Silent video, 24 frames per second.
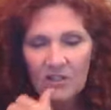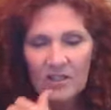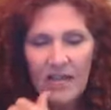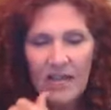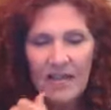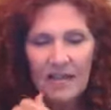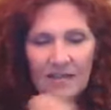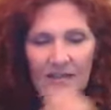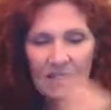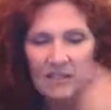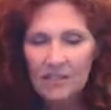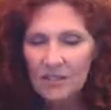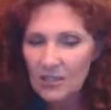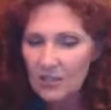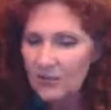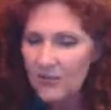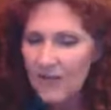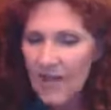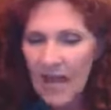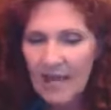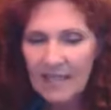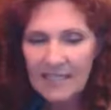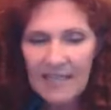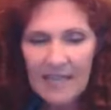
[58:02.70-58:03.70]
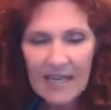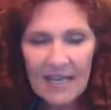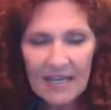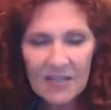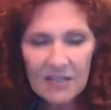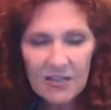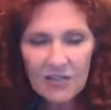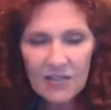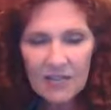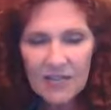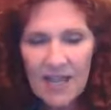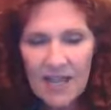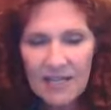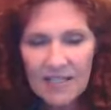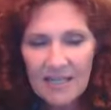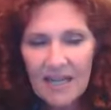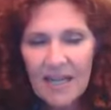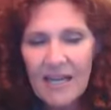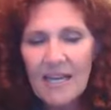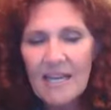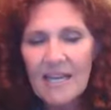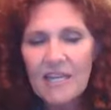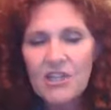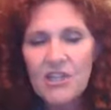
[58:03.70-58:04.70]
you're late. You've got to exercise.
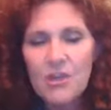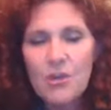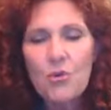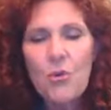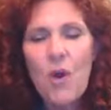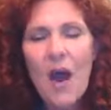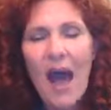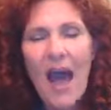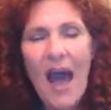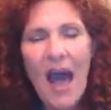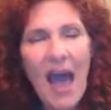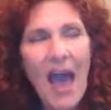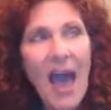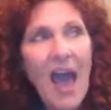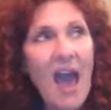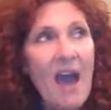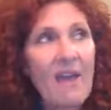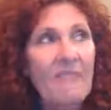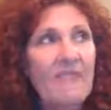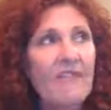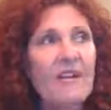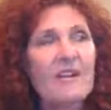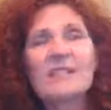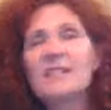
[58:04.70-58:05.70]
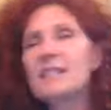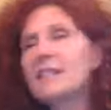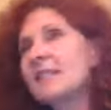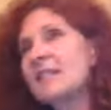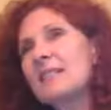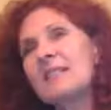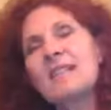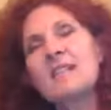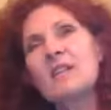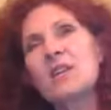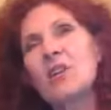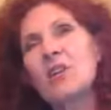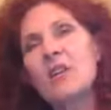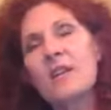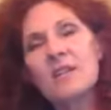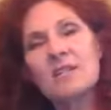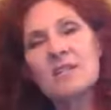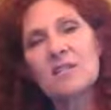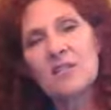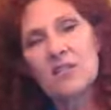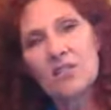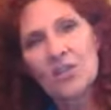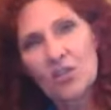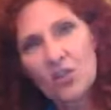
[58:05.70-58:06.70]
You have to
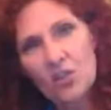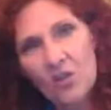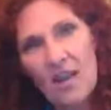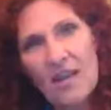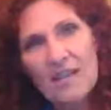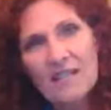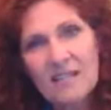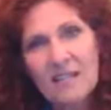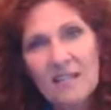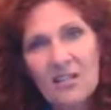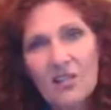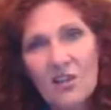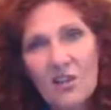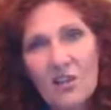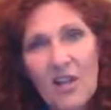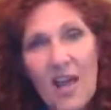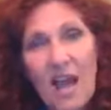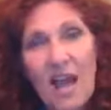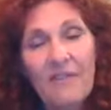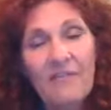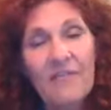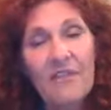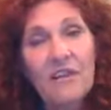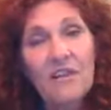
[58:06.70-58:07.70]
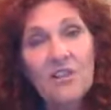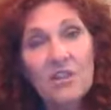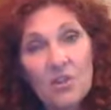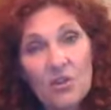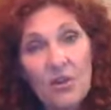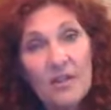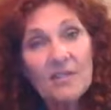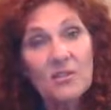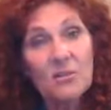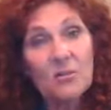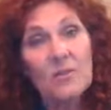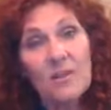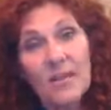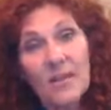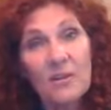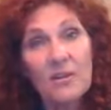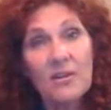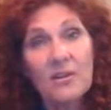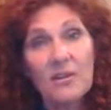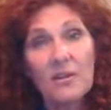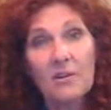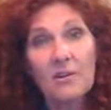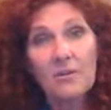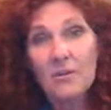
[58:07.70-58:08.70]
decrease the stress in your life. Stress will
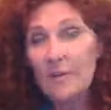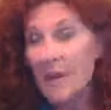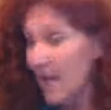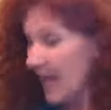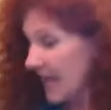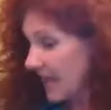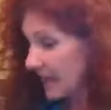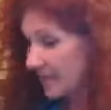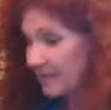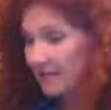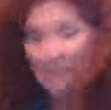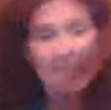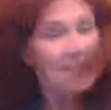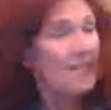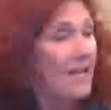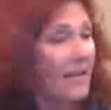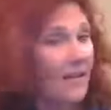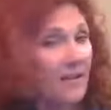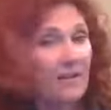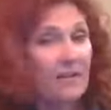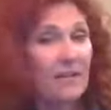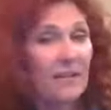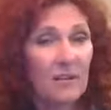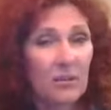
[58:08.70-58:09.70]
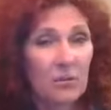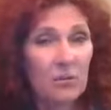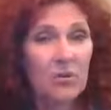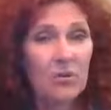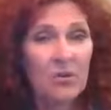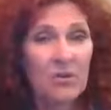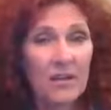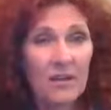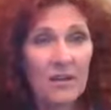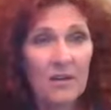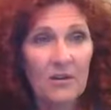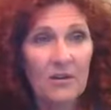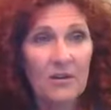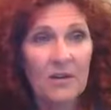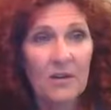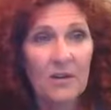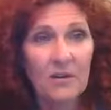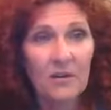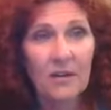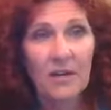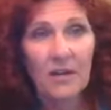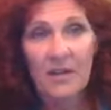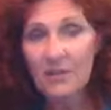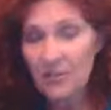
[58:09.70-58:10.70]
kill you. Hands down, it will kill
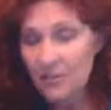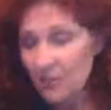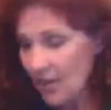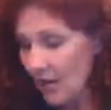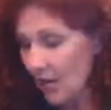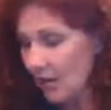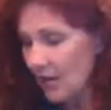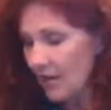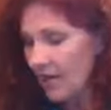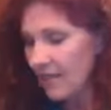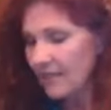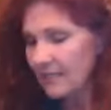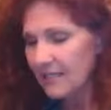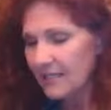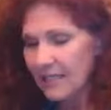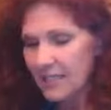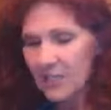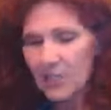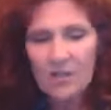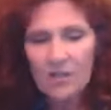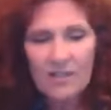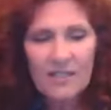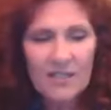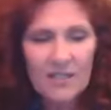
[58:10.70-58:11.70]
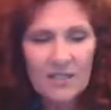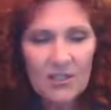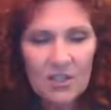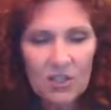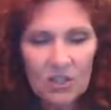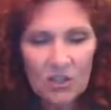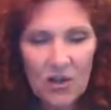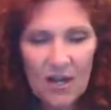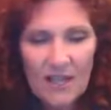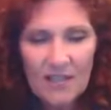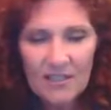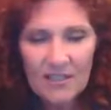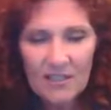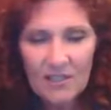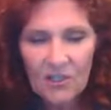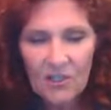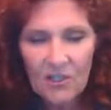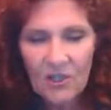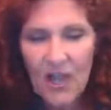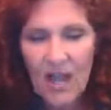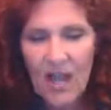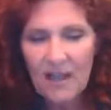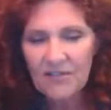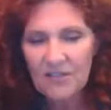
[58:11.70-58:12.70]
you. So decrease the stress in
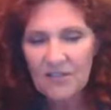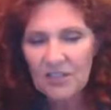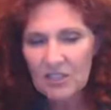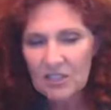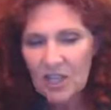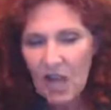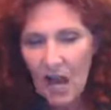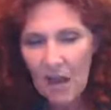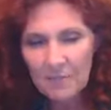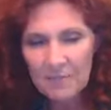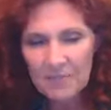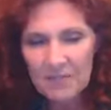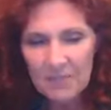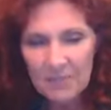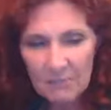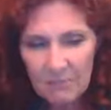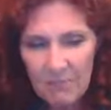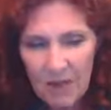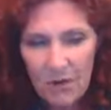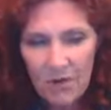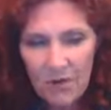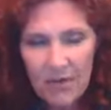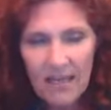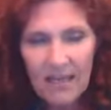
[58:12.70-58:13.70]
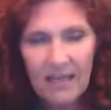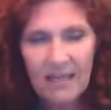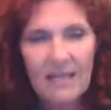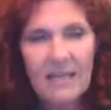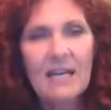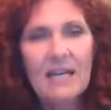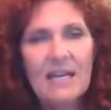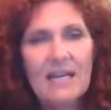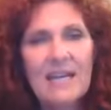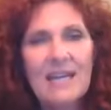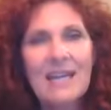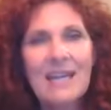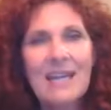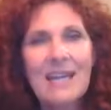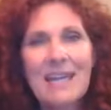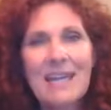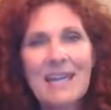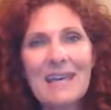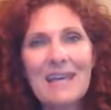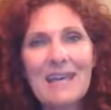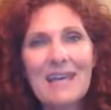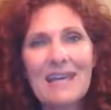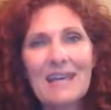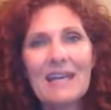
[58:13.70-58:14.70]
your life. Stop smoking.
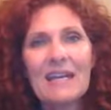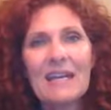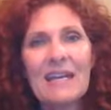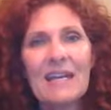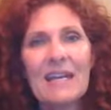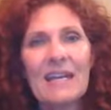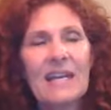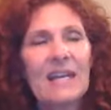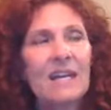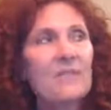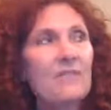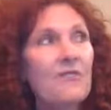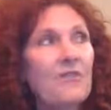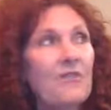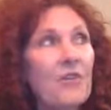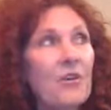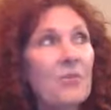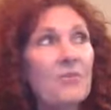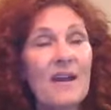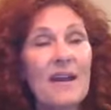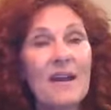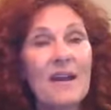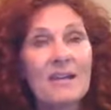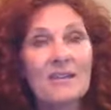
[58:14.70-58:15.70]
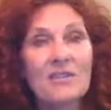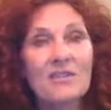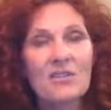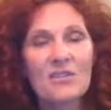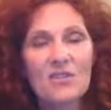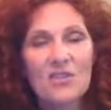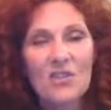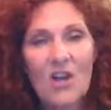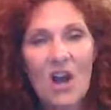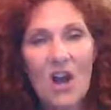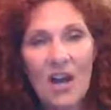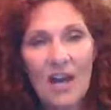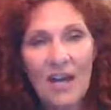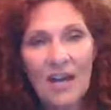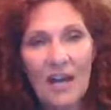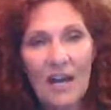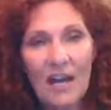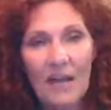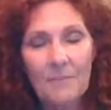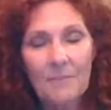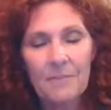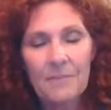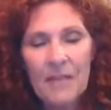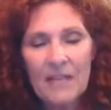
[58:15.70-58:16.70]
Get in an infrared
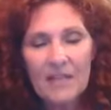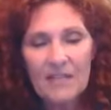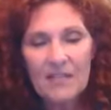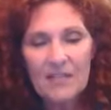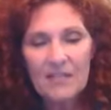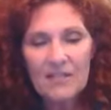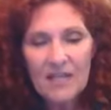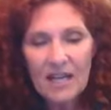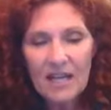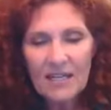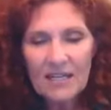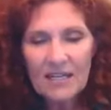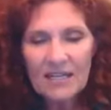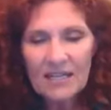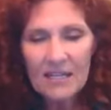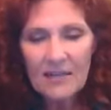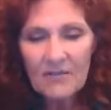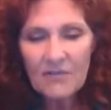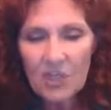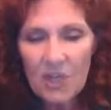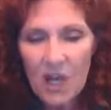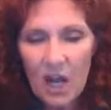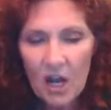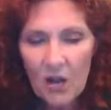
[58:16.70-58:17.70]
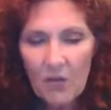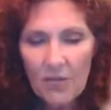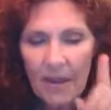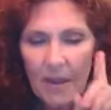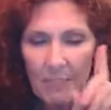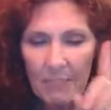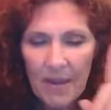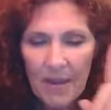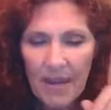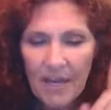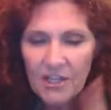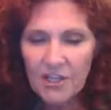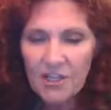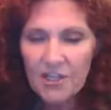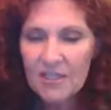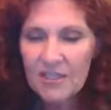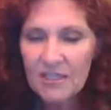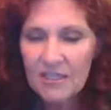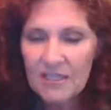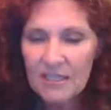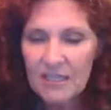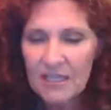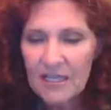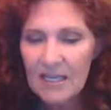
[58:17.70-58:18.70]
sauna. Studies have shown that
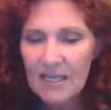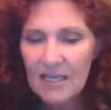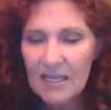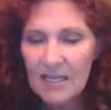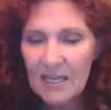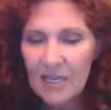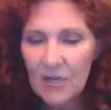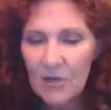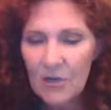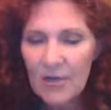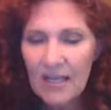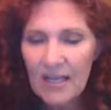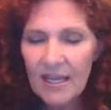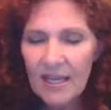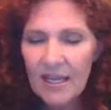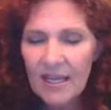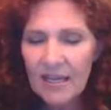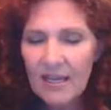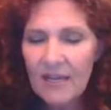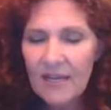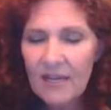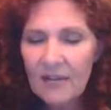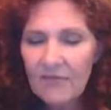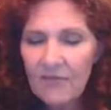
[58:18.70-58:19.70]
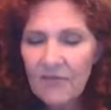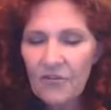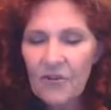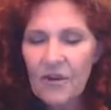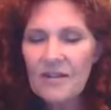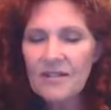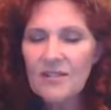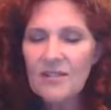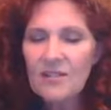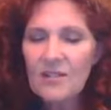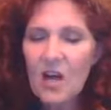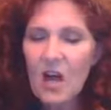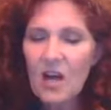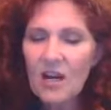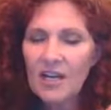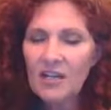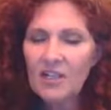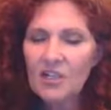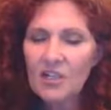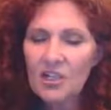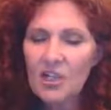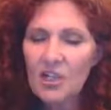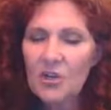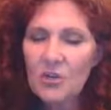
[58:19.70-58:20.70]
patients who get in an infrared
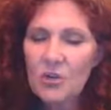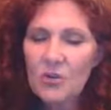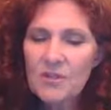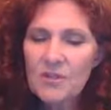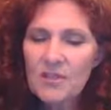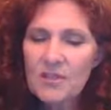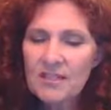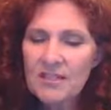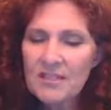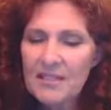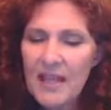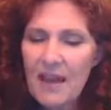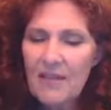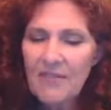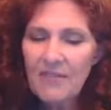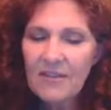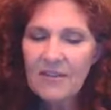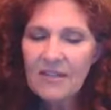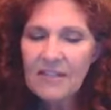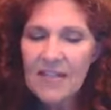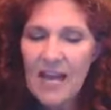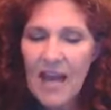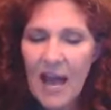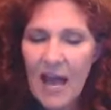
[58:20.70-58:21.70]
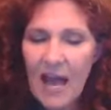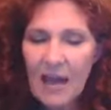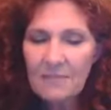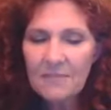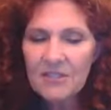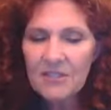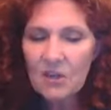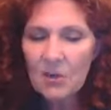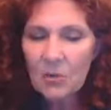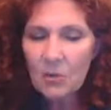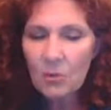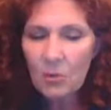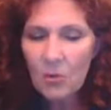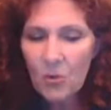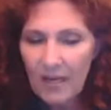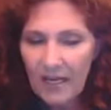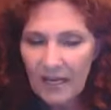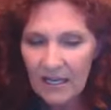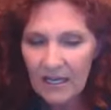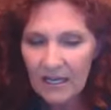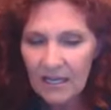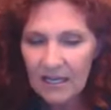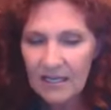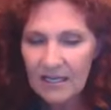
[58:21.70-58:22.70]
sauna two to seven times a
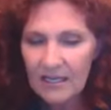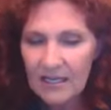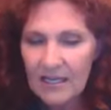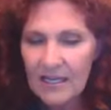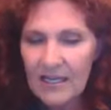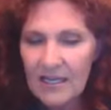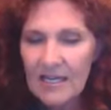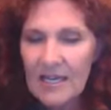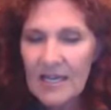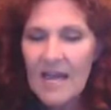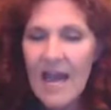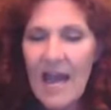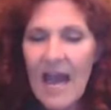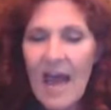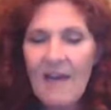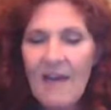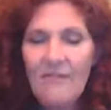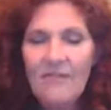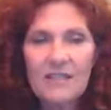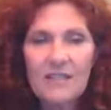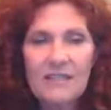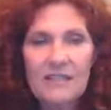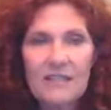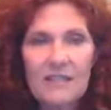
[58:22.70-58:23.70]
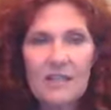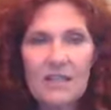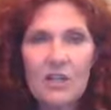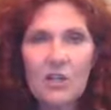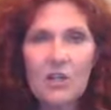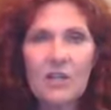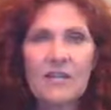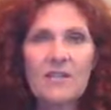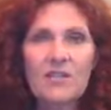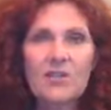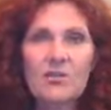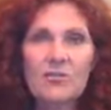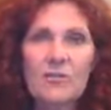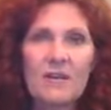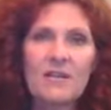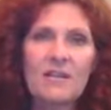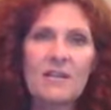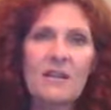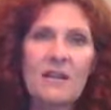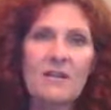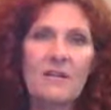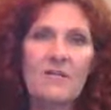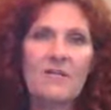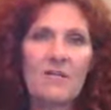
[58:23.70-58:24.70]
week have a decreased
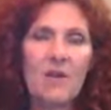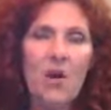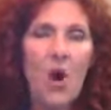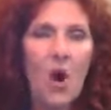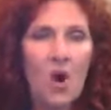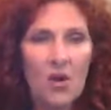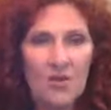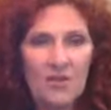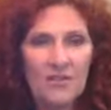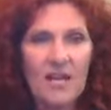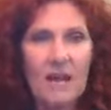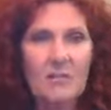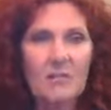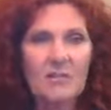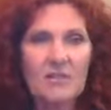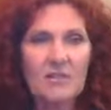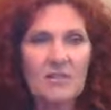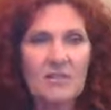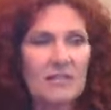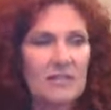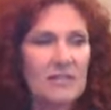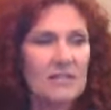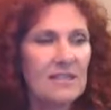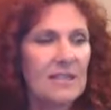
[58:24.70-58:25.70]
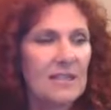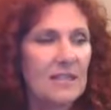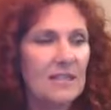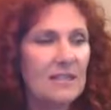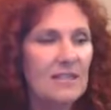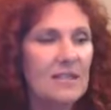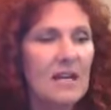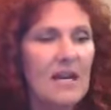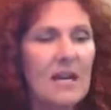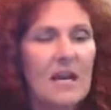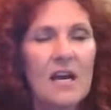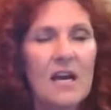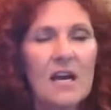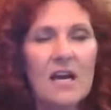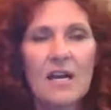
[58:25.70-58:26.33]
risk of Alzheimer's disease.